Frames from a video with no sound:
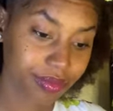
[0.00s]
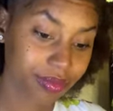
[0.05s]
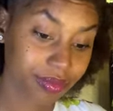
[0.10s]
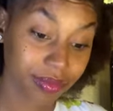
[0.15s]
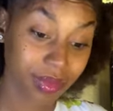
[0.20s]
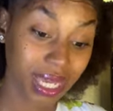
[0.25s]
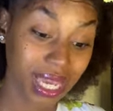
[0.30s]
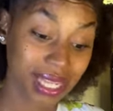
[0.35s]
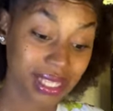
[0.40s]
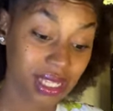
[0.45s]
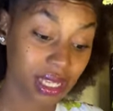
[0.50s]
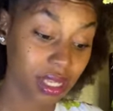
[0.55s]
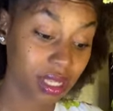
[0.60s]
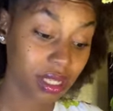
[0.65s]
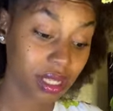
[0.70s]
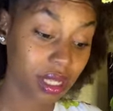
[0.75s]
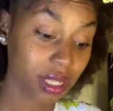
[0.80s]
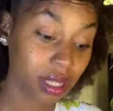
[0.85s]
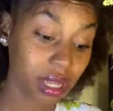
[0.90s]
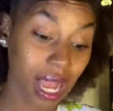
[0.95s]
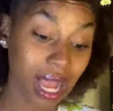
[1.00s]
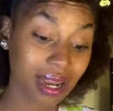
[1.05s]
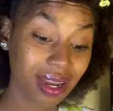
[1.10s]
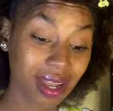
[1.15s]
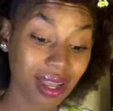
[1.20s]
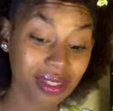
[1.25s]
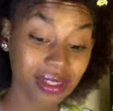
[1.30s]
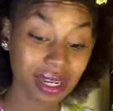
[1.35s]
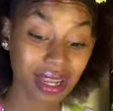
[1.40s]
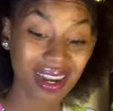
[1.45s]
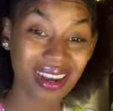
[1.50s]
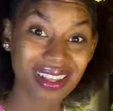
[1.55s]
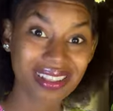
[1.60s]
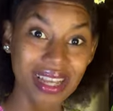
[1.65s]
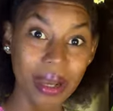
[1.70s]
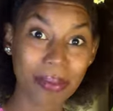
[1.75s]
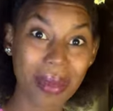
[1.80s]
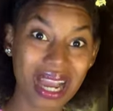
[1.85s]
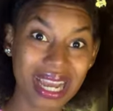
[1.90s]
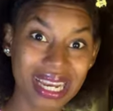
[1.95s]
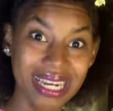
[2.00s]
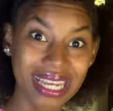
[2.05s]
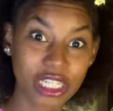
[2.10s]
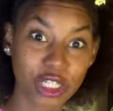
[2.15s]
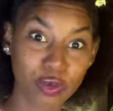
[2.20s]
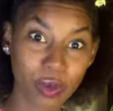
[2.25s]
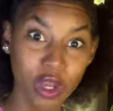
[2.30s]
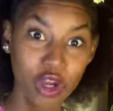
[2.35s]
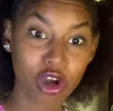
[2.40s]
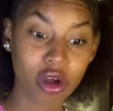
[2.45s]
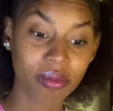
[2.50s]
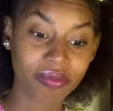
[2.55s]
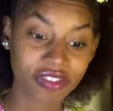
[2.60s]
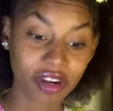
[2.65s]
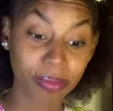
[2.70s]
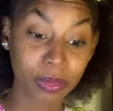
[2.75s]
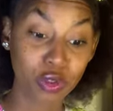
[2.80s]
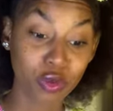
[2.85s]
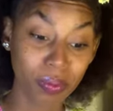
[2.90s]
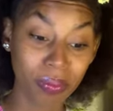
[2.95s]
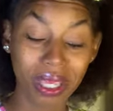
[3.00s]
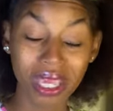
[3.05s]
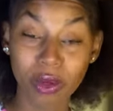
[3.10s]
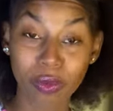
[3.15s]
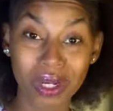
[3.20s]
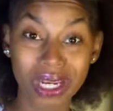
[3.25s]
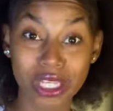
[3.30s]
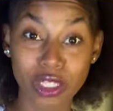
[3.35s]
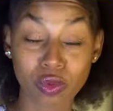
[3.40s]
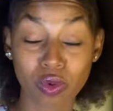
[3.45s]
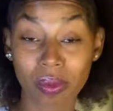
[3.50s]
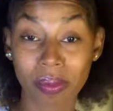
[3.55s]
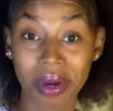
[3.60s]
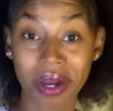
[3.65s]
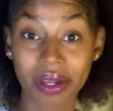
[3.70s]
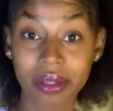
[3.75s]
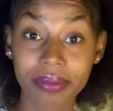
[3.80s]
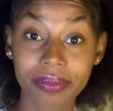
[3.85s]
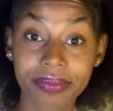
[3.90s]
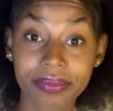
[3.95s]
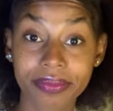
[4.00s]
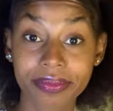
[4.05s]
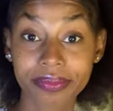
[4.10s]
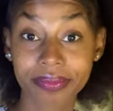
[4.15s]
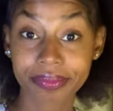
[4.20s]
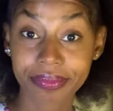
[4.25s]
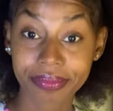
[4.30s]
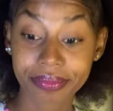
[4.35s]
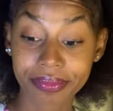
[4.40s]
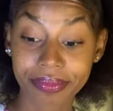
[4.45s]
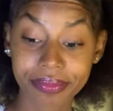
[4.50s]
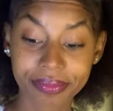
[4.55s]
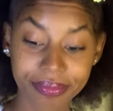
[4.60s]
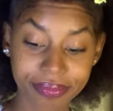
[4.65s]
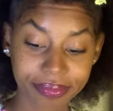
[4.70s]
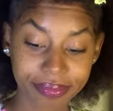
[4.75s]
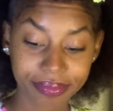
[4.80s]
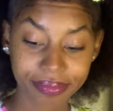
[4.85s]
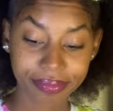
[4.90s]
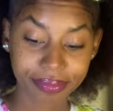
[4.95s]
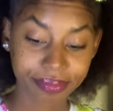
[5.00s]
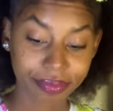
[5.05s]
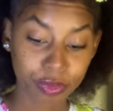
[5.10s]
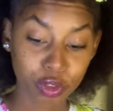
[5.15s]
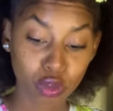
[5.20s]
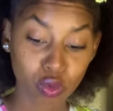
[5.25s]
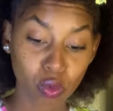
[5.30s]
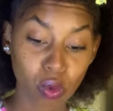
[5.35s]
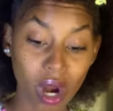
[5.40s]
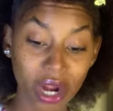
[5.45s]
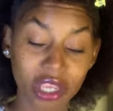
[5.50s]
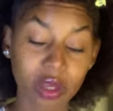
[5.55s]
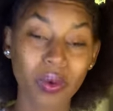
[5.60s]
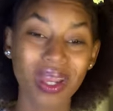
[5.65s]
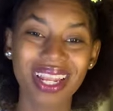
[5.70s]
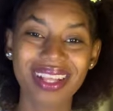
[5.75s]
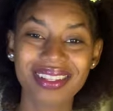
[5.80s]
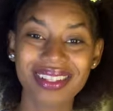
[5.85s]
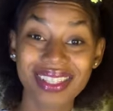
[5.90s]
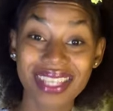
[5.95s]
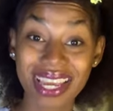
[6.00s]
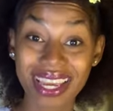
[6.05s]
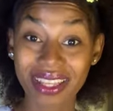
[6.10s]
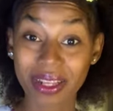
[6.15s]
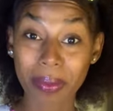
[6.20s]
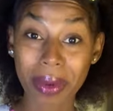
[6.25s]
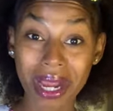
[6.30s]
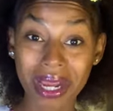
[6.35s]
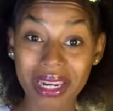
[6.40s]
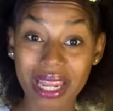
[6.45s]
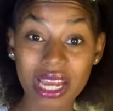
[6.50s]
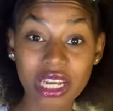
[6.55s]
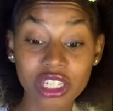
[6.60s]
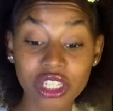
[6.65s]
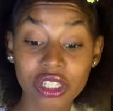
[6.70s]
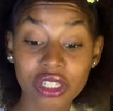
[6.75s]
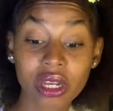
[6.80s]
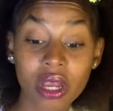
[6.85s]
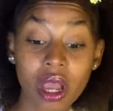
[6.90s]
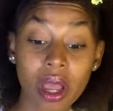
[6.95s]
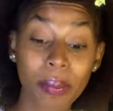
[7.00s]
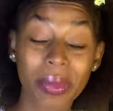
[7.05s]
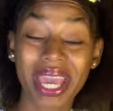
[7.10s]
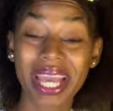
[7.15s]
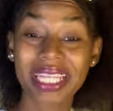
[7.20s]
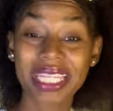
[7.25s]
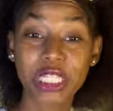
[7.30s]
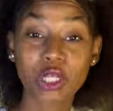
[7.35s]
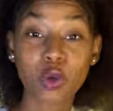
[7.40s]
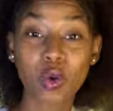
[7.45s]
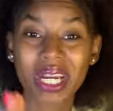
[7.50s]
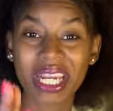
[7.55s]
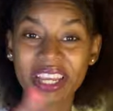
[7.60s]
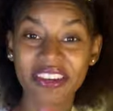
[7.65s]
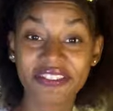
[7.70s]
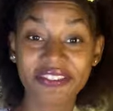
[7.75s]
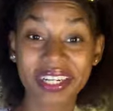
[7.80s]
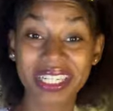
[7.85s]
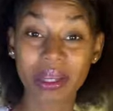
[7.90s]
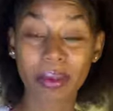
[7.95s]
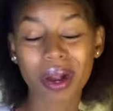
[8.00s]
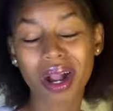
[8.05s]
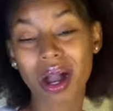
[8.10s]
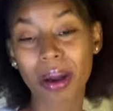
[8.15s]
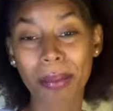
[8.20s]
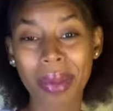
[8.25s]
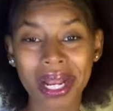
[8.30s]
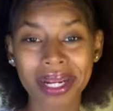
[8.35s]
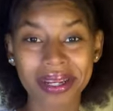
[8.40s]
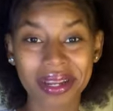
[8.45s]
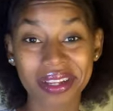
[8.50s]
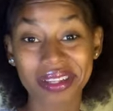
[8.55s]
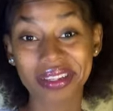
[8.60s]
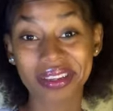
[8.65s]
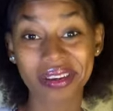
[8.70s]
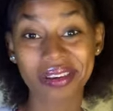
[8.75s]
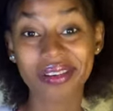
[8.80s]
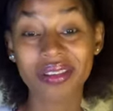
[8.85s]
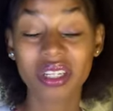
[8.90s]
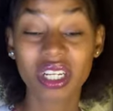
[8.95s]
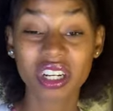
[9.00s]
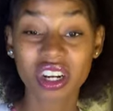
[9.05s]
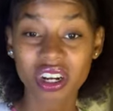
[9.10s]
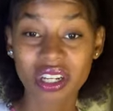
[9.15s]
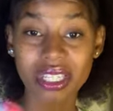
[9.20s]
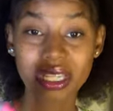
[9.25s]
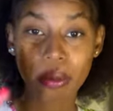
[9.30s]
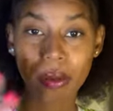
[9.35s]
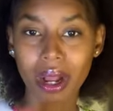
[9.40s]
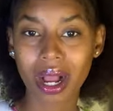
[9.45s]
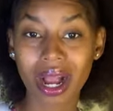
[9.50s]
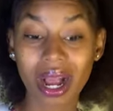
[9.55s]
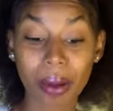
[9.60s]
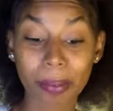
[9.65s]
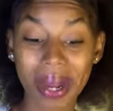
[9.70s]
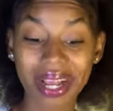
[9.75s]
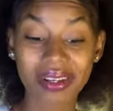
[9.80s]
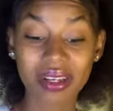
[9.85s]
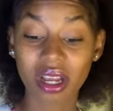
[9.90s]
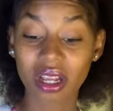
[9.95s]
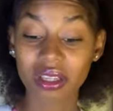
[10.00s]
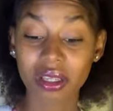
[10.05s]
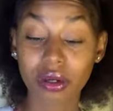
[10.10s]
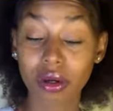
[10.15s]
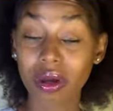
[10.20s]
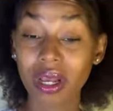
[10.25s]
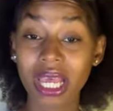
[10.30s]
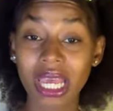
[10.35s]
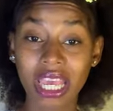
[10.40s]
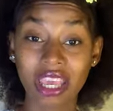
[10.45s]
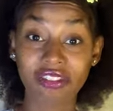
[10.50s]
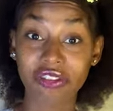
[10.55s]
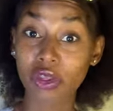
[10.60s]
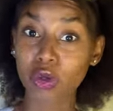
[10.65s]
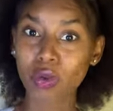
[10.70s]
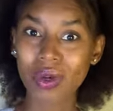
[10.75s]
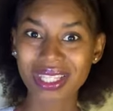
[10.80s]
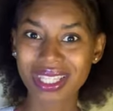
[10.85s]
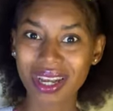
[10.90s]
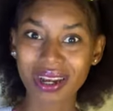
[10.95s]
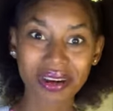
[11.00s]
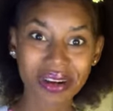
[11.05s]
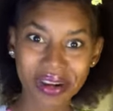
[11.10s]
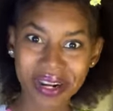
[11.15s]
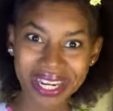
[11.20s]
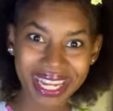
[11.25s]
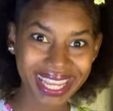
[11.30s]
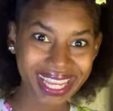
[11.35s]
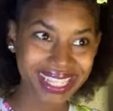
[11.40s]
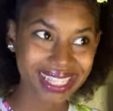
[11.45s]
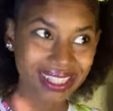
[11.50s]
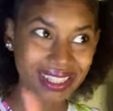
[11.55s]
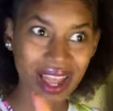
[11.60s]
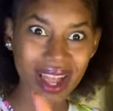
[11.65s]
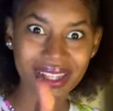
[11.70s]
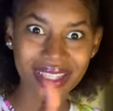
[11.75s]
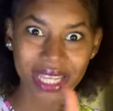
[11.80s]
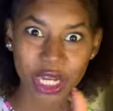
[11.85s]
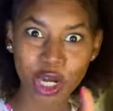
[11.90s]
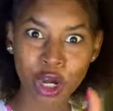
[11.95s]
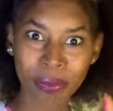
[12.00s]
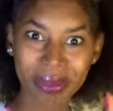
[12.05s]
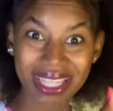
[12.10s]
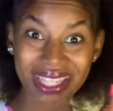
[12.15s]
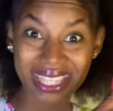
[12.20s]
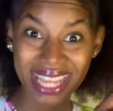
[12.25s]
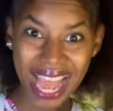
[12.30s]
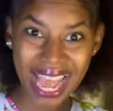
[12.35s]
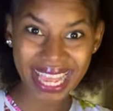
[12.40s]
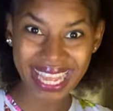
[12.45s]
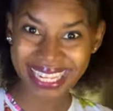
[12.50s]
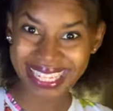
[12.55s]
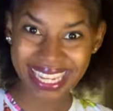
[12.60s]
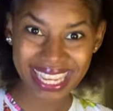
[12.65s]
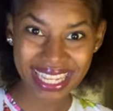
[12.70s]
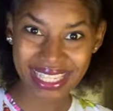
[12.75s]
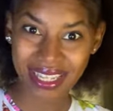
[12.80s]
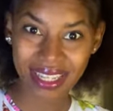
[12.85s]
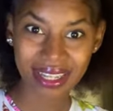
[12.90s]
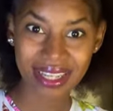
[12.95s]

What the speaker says: I'm getting a lot of backlash when it comes from you being with this woman. So are you willing to take the backlash? Me getting the one of your friends that will abandon you. The girls that will abandon you. If you is a girl and you start take up this guy and dating